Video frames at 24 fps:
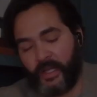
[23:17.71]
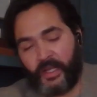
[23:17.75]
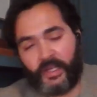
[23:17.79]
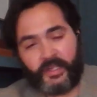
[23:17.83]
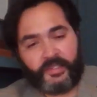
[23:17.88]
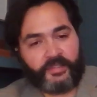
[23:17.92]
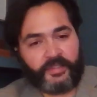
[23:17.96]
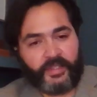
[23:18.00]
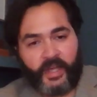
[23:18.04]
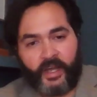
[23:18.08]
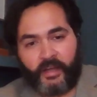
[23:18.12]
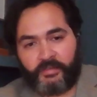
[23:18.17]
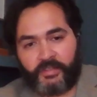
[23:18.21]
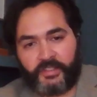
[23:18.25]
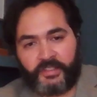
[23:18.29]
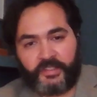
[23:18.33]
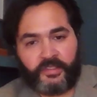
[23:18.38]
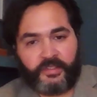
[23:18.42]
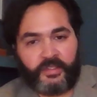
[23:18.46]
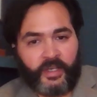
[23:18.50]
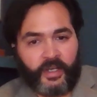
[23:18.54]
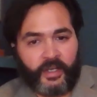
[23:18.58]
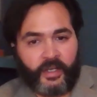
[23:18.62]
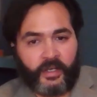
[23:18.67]
It's
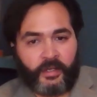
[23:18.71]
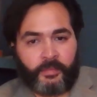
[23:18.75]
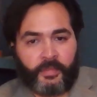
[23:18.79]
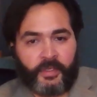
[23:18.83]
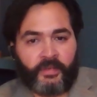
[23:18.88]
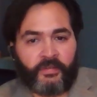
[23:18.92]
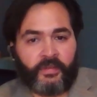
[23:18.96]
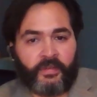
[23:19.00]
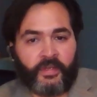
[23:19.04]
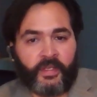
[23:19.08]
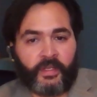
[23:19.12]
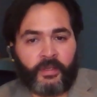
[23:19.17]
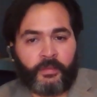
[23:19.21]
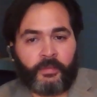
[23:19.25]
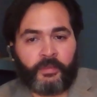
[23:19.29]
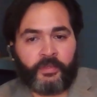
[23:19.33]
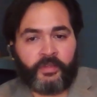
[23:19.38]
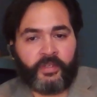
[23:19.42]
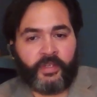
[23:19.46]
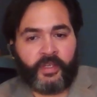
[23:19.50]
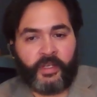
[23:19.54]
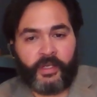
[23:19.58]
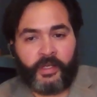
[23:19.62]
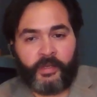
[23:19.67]
obviously not going to be available
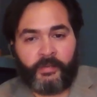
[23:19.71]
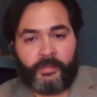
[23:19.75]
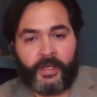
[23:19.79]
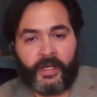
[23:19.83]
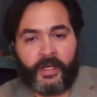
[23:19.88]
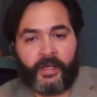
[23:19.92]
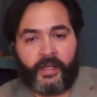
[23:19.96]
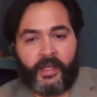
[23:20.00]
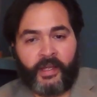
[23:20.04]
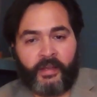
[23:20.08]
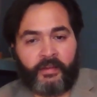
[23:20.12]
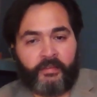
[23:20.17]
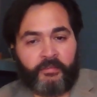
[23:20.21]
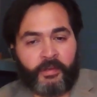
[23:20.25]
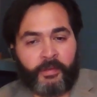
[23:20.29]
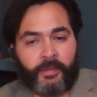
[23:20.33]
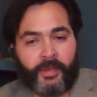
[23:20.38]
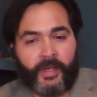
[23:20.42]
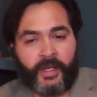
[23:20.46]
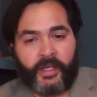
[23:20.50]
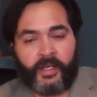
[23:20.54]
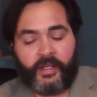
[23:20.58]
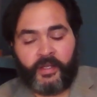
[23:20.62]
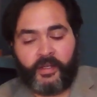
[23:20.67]
to
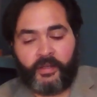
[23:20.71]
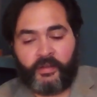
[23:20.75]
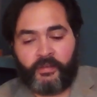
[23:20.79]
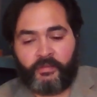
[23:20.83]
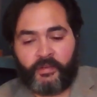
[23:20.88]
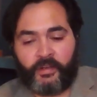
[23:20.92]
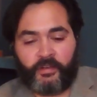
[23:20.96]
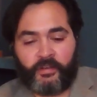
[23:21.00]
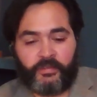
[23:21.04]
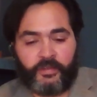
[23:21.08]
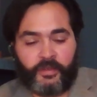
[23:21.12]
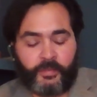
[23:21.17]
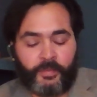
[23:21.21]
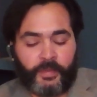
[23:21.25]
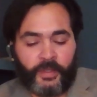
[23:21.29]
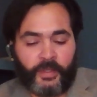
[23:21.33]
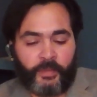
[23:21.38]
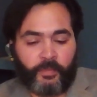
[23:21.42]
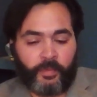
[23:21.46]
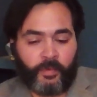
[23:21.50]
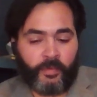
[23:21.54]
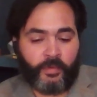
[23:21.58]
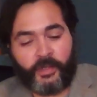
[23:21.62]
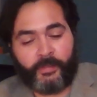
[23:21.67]
everybody, very few
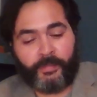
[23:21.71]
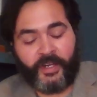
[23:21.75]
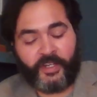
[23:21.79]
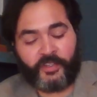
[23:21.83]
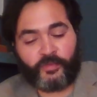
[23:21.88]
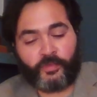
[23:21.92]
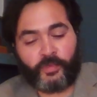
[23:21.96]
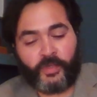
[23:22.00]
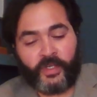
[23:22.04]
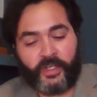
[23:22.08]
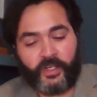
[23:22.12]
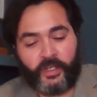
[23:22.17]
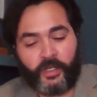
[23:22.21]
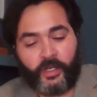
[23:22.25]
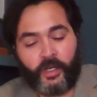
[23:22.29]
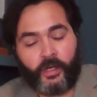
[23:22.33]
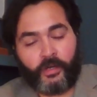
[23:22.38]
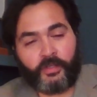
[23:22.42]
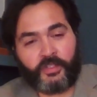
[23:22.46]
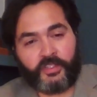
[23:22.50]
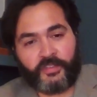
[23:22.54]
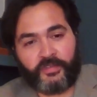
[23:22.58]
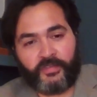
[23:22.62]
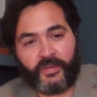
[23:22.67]
people. The best way to
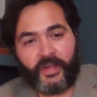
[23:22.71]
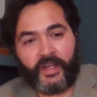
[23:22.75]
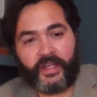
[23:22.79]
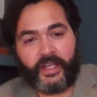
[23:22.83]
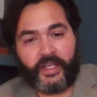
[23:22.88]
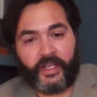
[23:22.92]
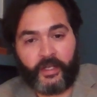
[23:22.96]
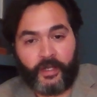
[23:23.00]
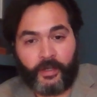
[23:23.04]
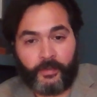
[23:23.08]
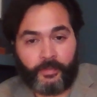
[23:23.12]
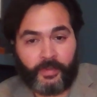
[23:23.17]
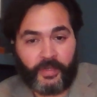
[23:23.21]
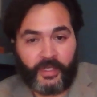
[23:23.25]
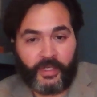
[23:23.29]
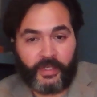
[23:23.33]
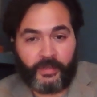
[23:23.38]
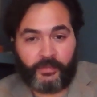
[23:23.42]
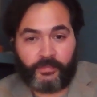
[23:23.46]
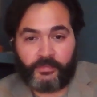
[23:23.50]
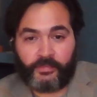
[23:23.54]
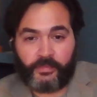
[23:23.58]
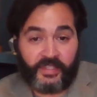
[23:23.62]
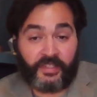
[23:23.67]
go is find a company
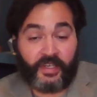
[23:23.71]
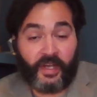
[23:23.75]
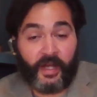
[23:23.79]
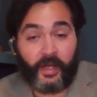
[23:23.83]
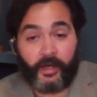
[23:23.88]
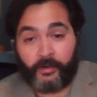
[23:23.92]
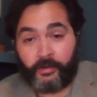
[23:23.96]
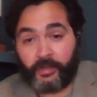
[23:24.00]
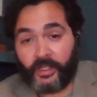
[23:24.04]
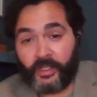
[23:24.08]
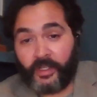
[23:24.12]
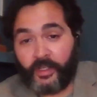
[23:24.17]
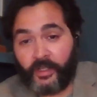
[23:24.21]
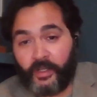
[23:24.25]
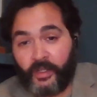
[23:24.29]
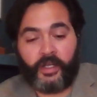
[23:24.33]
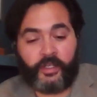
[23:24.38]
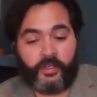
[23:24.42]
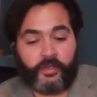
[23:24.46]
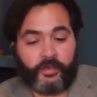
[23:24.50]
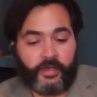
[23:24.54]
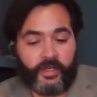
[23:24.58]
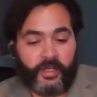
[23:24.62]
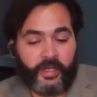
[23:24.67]
that's hiring
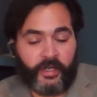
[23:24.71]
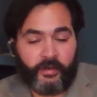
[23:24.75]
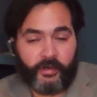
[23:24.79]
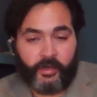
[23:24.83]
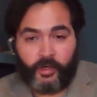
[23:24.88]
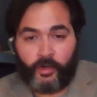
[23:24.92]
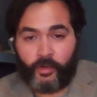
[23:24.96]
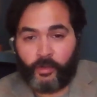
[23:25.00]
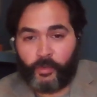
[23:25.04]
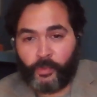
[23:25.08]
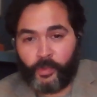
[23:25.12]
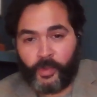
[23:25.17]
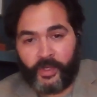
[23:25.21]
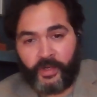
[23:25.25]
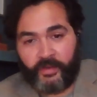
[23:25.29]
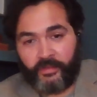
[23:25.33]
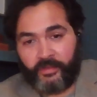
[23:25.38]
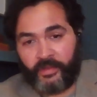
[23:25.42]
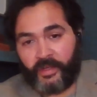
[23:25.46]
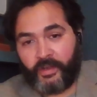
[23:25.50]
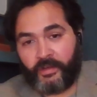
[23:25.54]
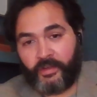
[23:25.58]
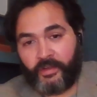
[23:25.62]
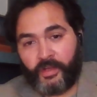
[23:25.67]
in your area or
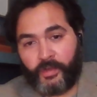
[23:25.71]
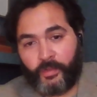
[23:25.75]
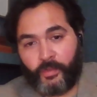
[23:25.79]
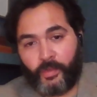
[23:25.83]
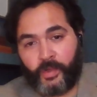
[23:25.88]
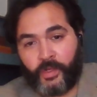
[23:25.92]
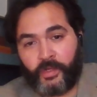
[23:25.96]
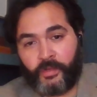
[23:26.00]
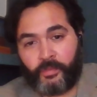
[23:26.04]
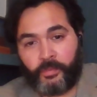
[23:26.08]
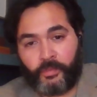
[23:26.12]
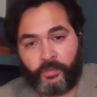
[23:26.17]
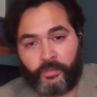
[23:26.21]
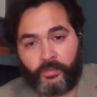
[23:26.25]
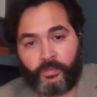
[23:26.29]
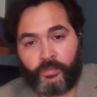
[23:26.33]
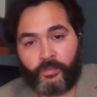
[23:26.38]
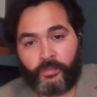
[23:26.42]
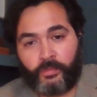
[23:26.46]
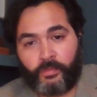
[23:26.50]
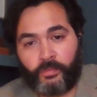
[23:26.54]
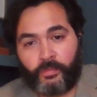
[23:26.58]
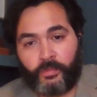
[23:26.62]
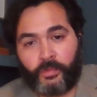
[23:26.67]
whatever area you
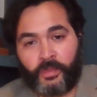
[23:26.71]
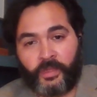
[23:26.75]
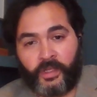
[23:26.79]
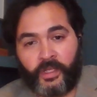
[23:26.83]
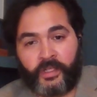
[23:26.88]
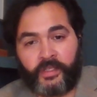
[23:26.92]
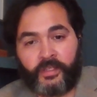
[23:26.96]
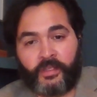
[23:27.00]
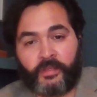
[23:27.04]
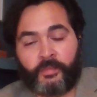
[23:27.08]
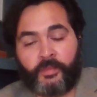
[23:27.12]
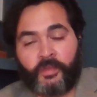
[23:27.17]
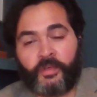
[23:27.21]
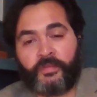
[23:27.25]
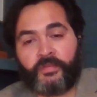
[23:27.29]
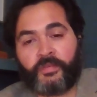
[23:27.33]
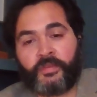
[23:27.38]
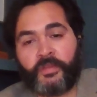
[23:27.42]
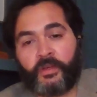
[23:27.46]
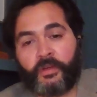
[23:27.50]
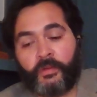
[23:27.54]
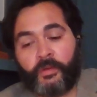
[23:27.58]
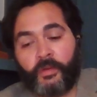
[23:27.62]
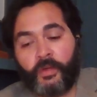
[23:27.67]
would like to move
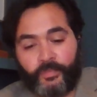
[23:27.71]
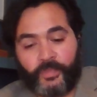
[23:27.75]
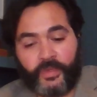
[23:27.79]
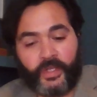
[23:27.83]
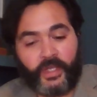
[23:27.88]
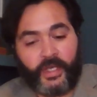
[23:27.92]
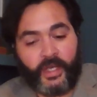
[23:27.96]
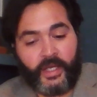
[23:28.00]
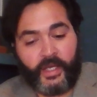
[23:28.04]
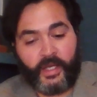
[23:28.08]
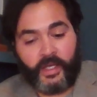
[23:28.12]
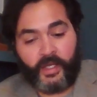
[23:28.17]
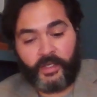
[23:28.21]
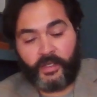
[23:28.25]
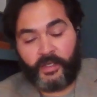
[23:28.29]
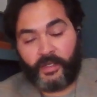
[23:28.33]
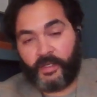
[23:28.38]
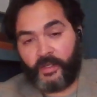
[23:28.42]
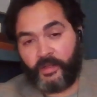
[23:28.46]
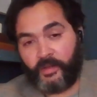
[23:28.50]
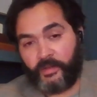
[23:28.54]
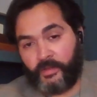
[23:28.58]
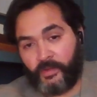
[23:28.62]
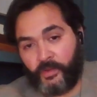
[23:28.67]
to, and
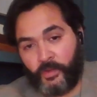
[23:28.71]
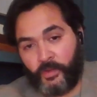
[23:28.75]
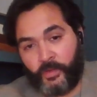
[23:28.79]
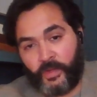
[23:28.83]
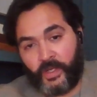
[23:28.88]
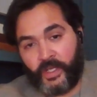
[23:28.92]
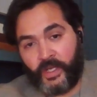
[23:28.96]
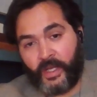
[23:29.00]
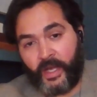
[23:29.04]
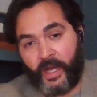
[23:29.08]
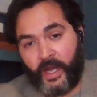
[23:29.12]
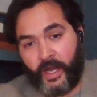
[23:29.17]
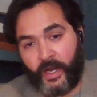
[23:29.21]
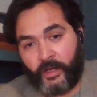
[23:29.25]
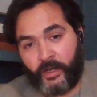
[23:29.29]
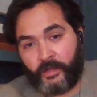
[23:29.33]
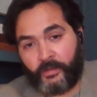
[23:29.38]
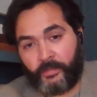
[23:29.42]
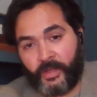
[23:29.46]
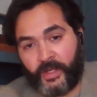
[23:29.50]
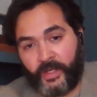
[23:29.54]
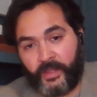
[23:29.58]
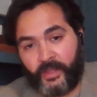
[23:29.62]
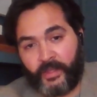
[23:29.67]
you get
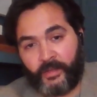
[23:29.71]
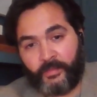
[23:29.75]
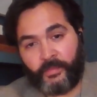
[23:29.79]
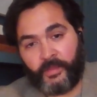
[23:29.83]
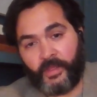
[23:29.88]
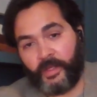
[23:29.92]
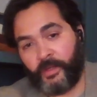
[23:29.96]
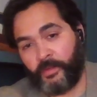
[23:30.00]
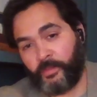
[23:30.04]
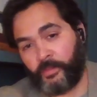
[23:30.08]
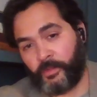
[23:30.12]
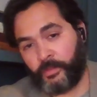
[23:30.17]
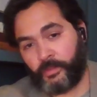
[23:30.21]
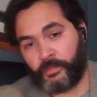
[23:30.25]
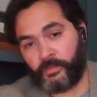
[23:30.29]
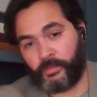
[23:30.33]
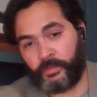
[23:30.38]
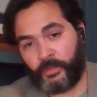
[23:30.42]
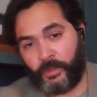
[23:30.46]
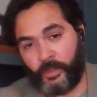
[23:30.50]
hired by them. They will.